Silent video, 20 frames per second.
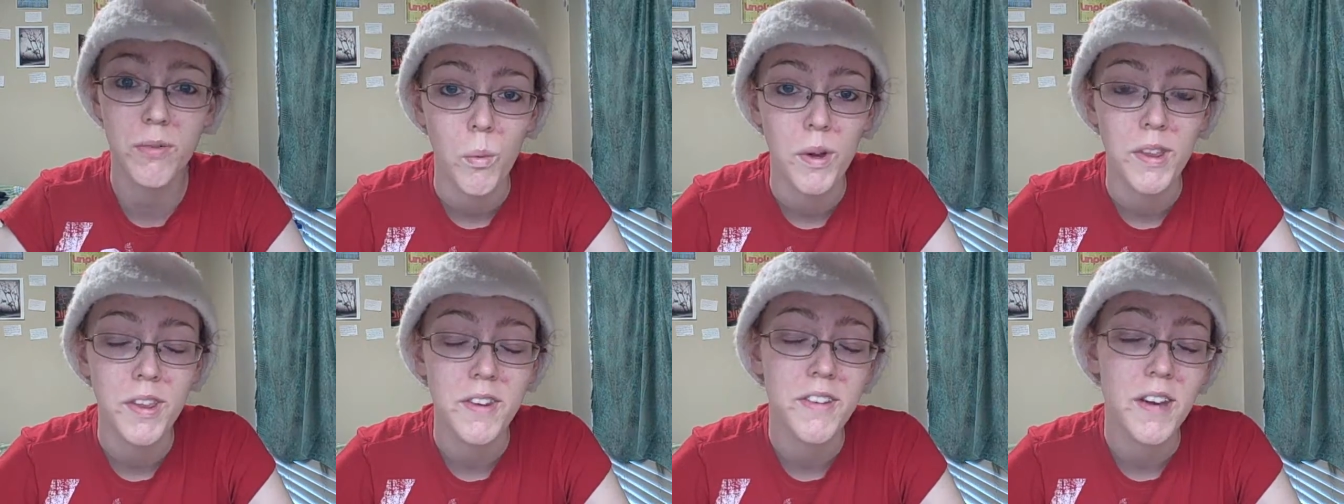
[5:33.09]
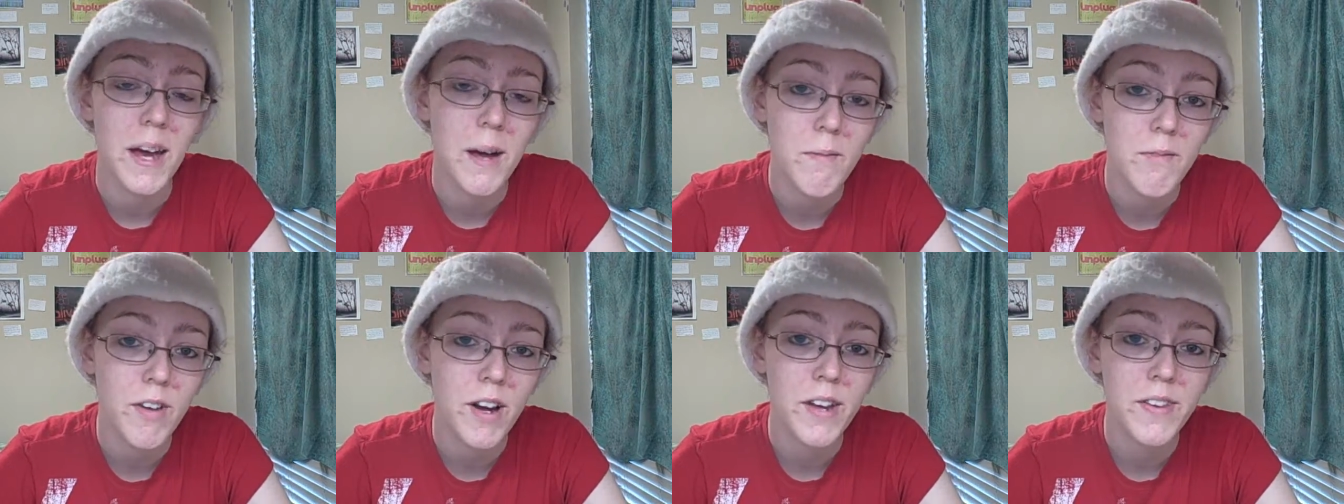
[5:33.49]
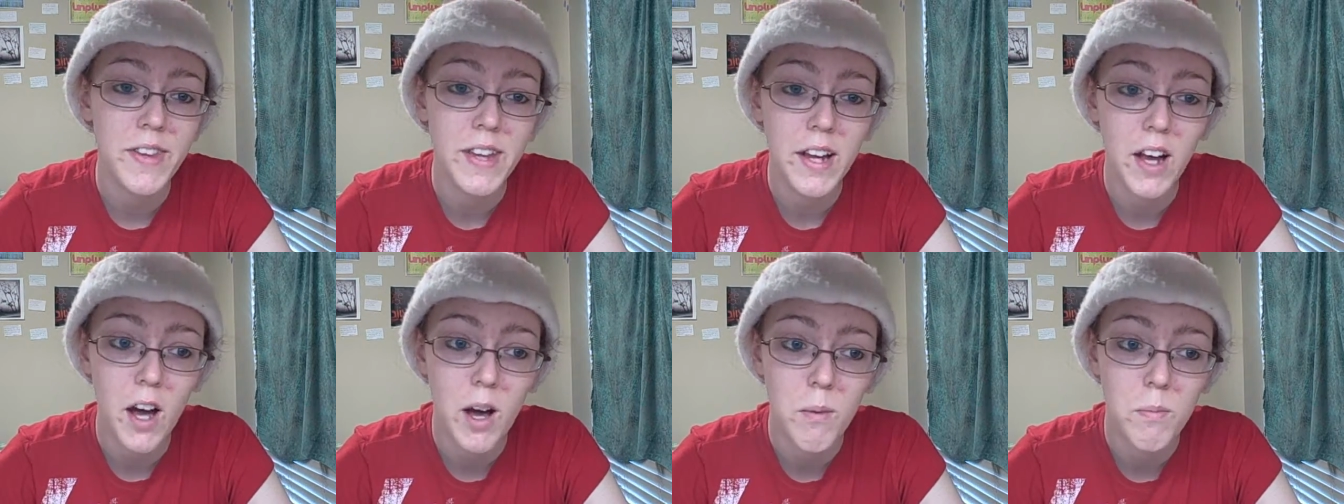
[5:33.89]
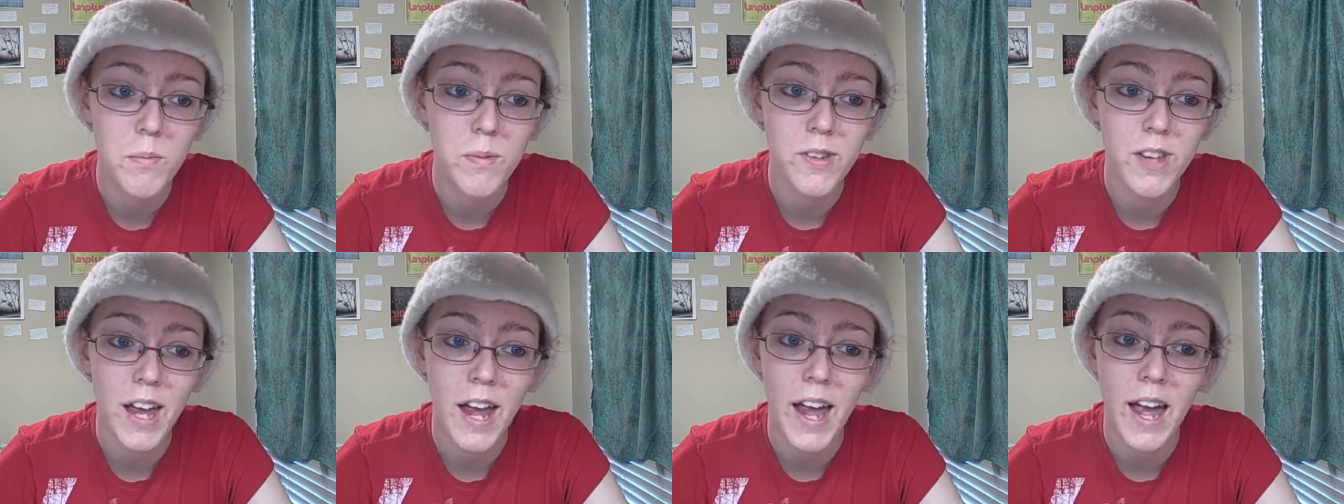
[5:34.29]
When the time finally
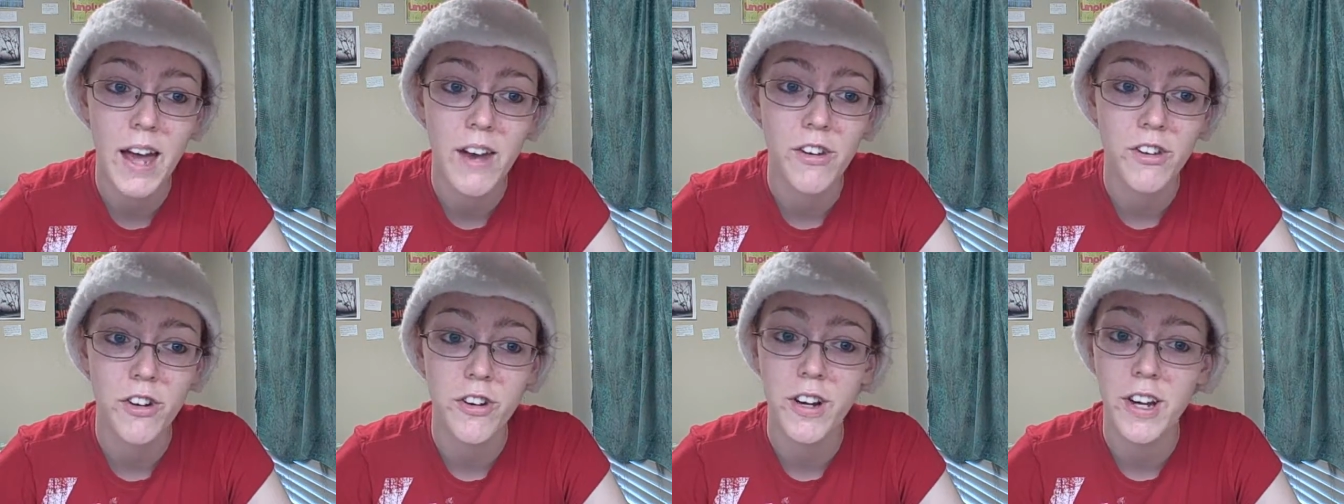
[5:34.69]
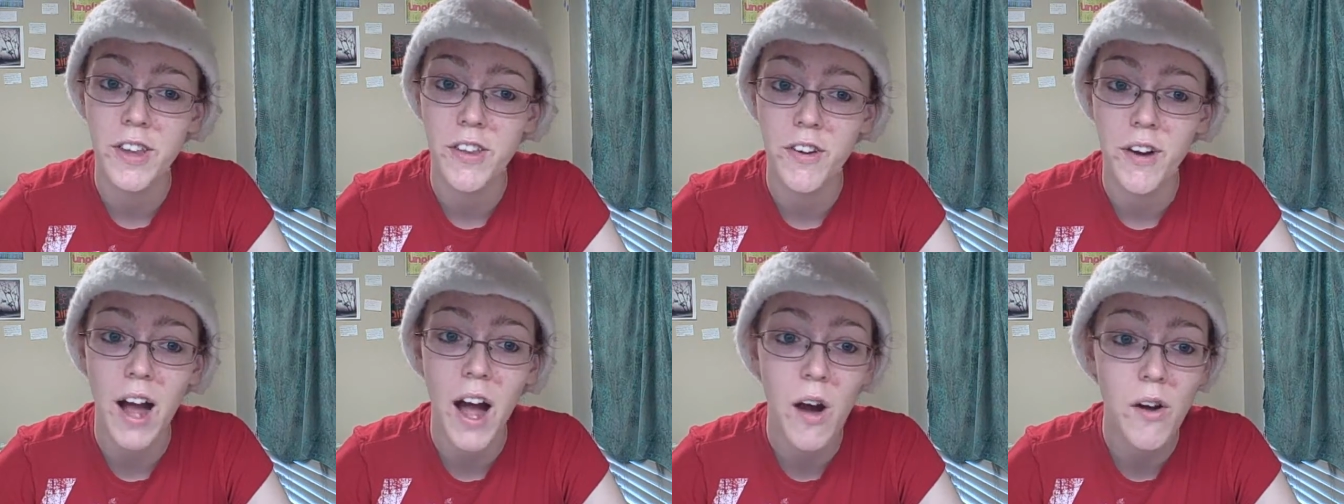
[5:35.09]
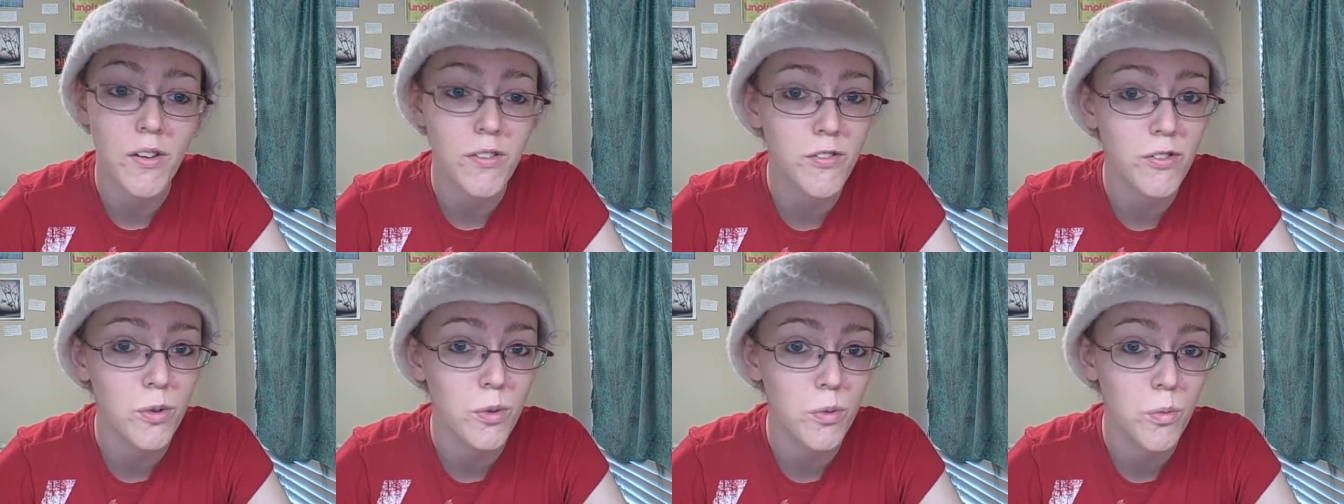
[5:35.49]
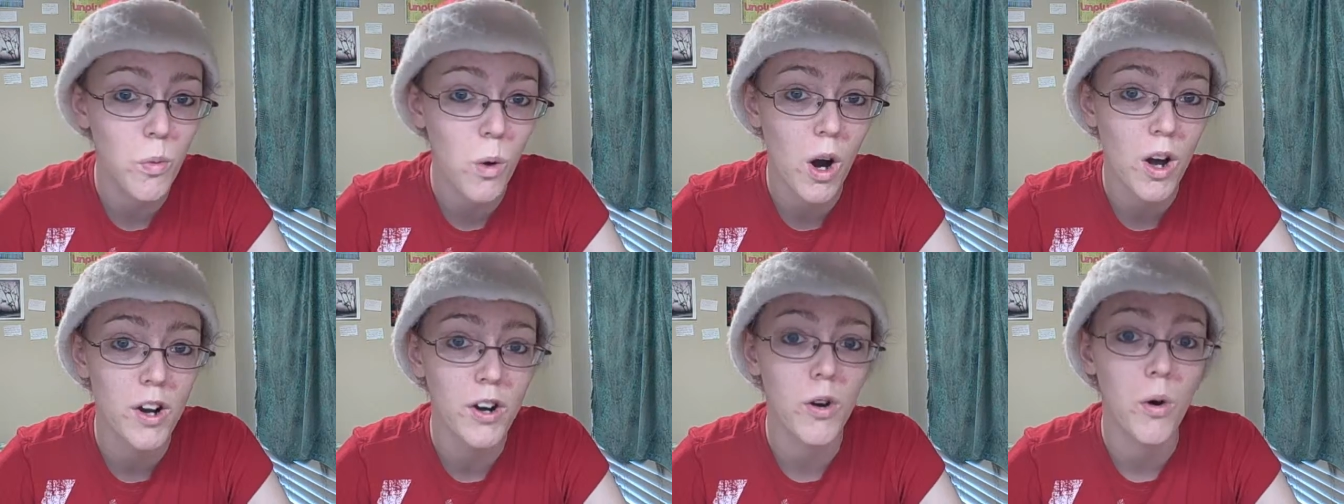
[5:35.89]
comes and you're either out of food and
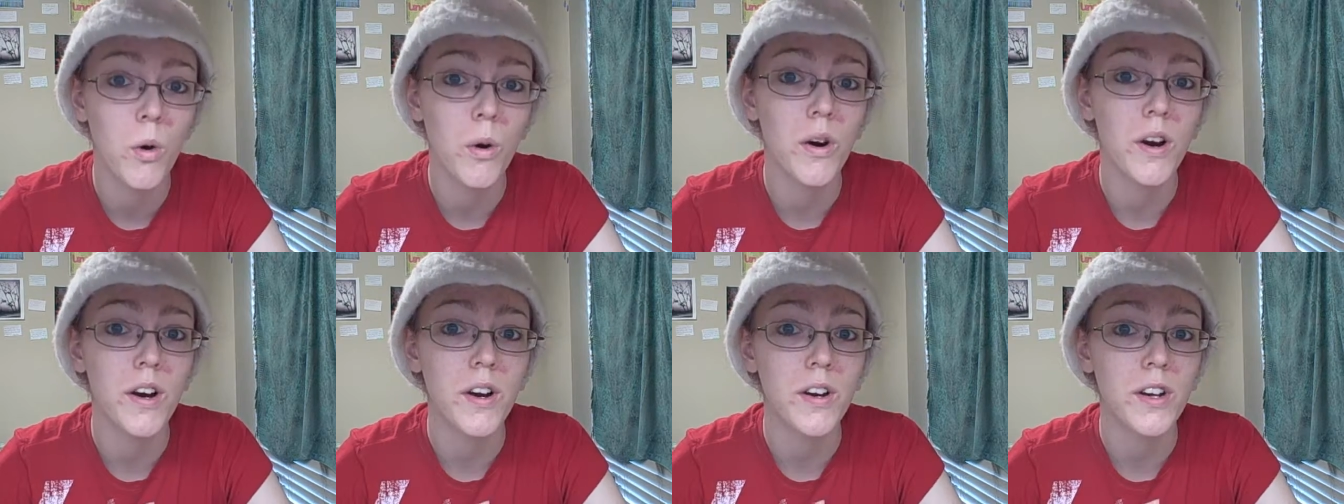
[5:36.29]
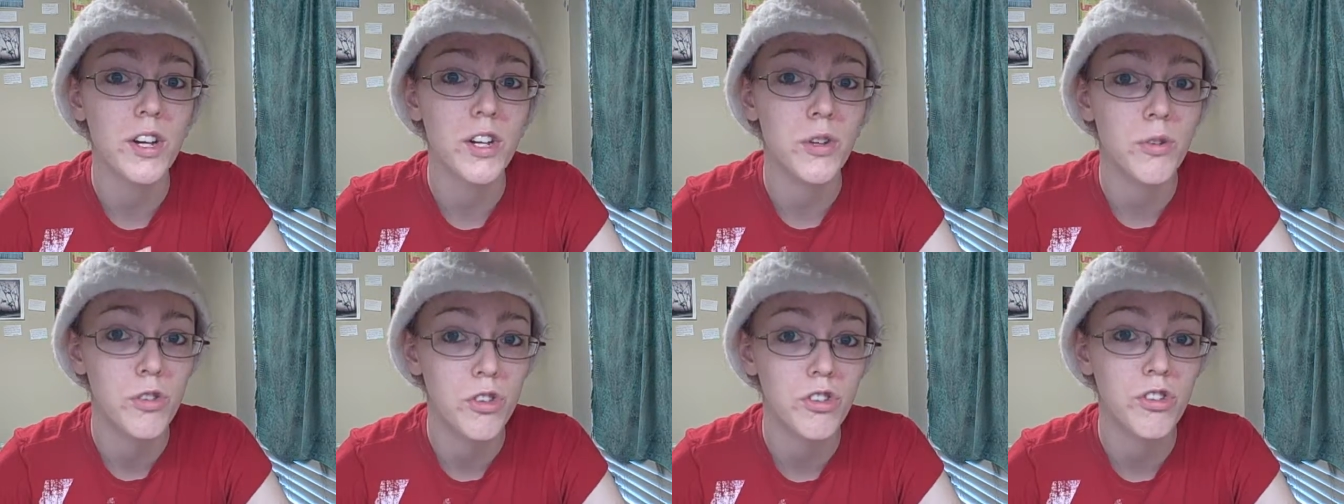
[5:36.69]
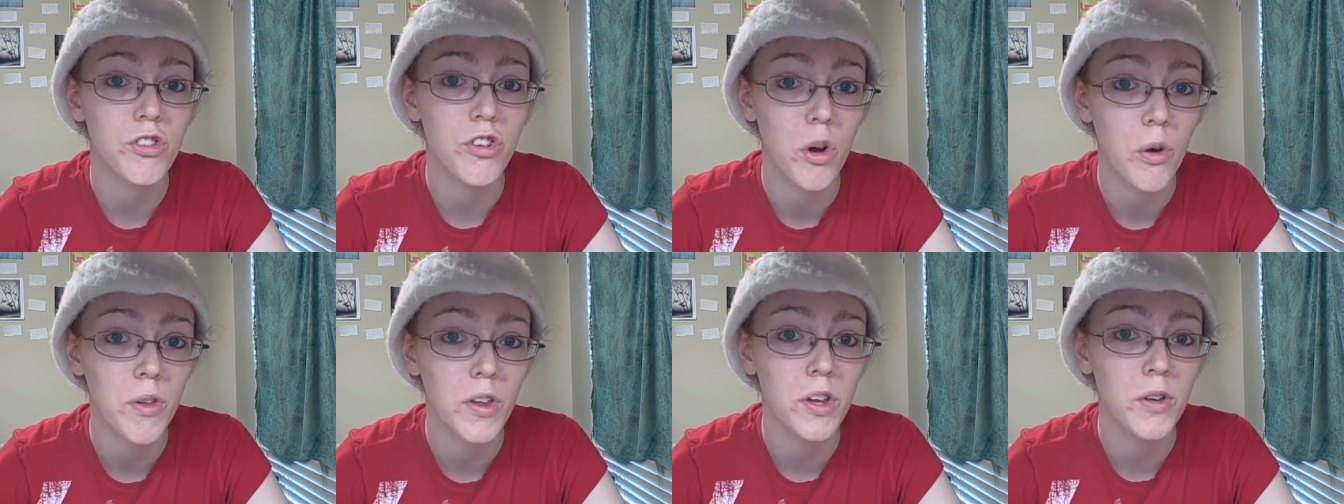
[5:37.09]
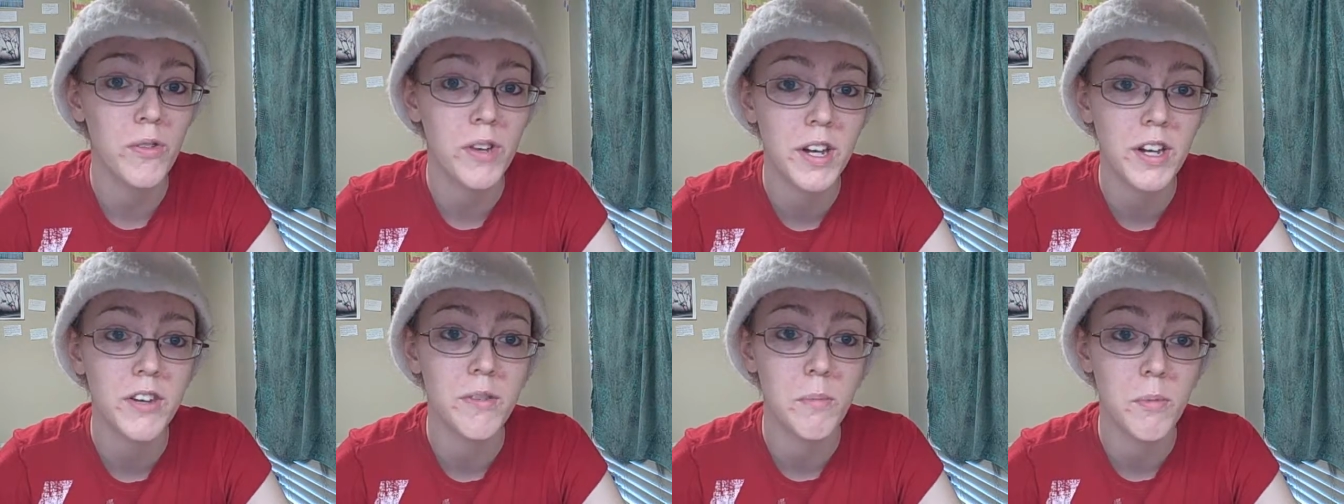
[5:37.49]
water or you just know that you
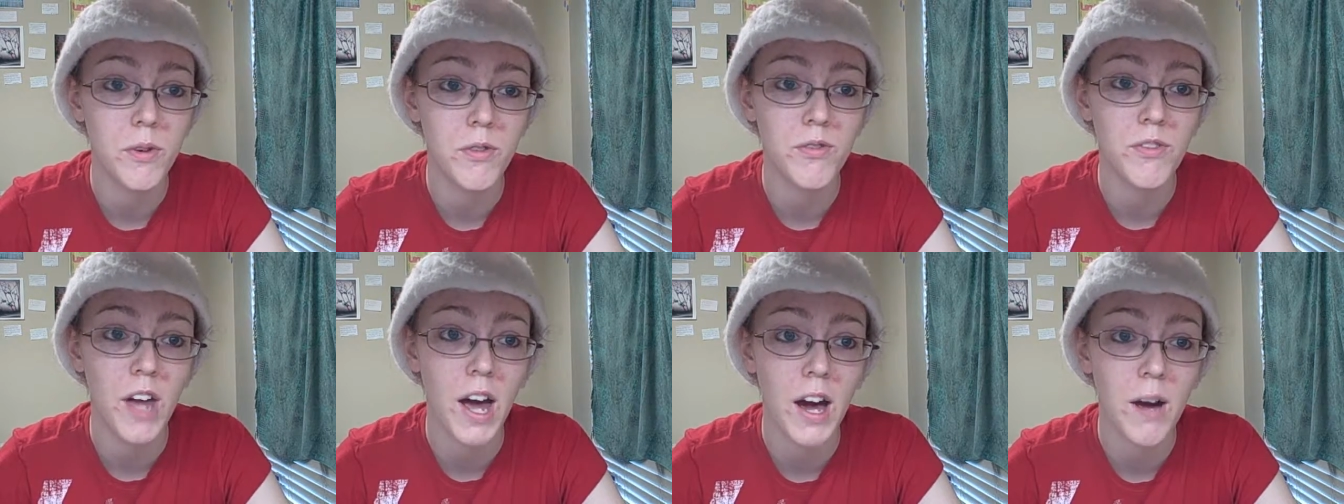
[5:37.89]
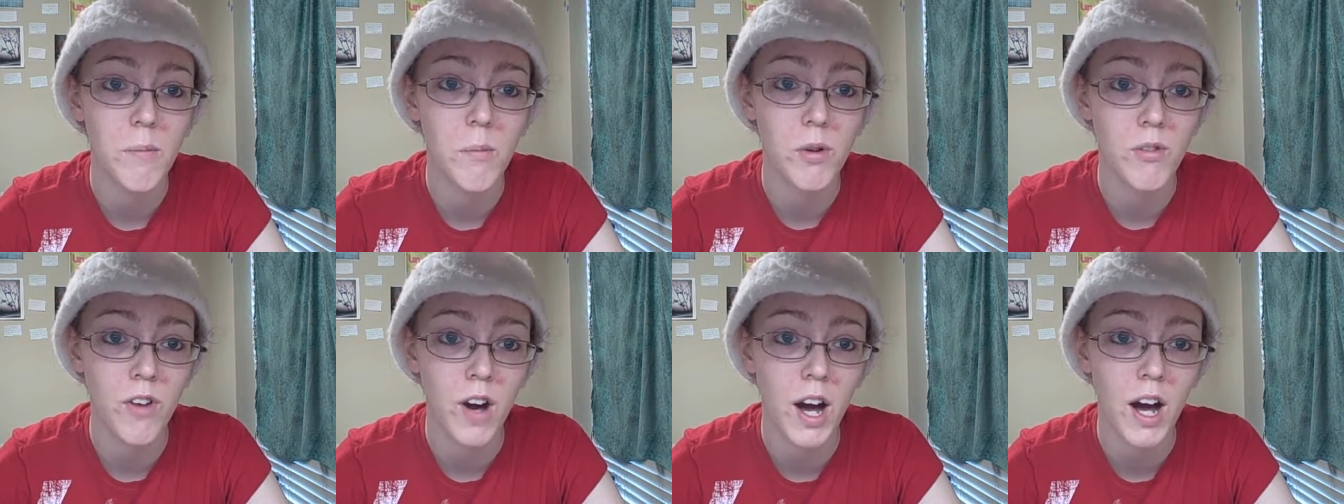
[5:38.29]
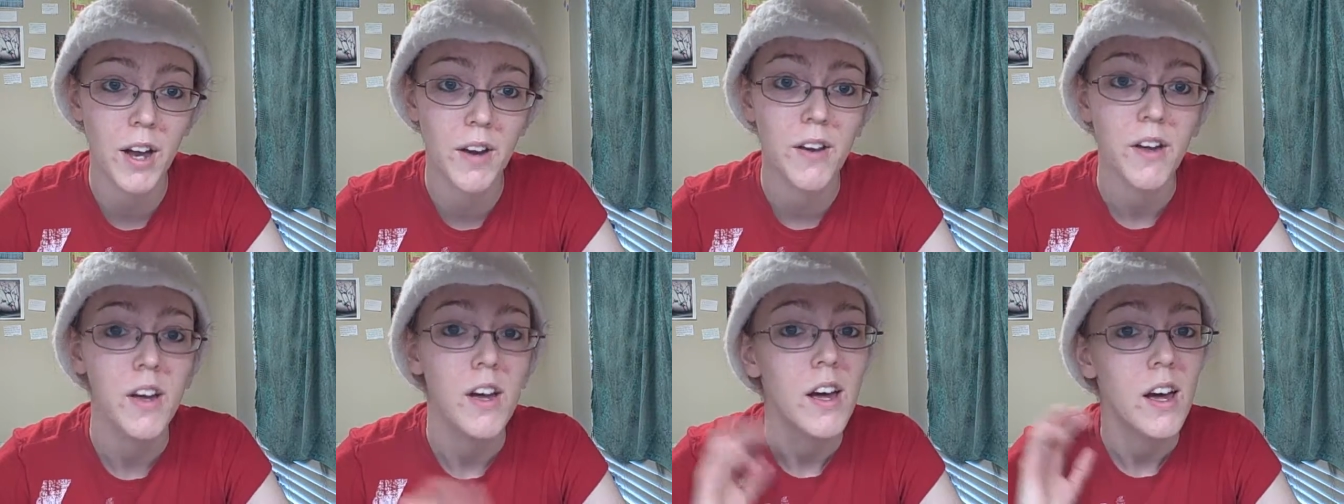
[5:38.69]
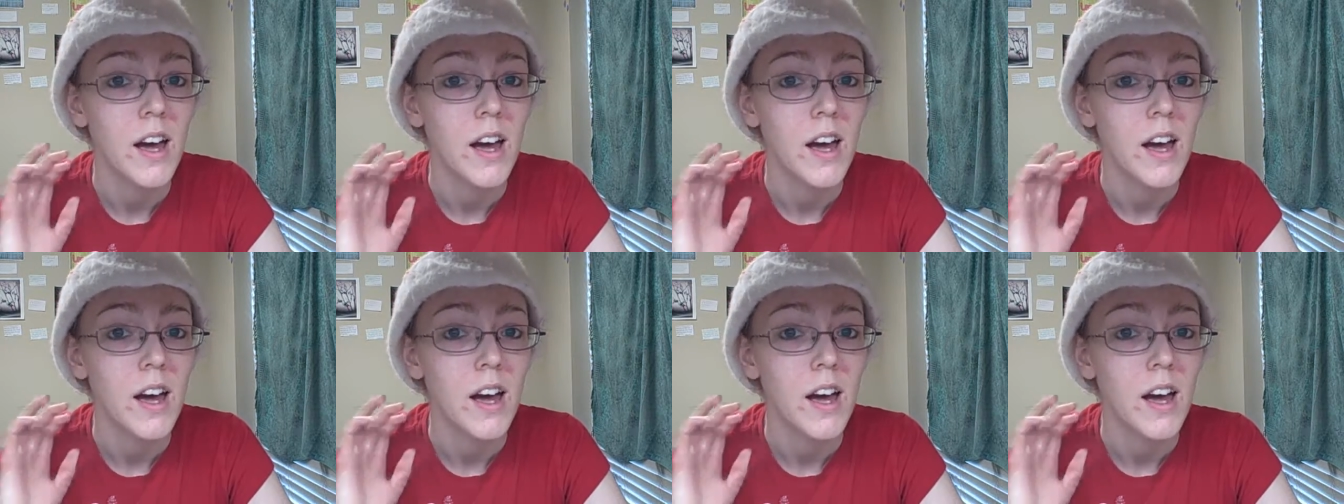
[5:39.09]
need to move down move on,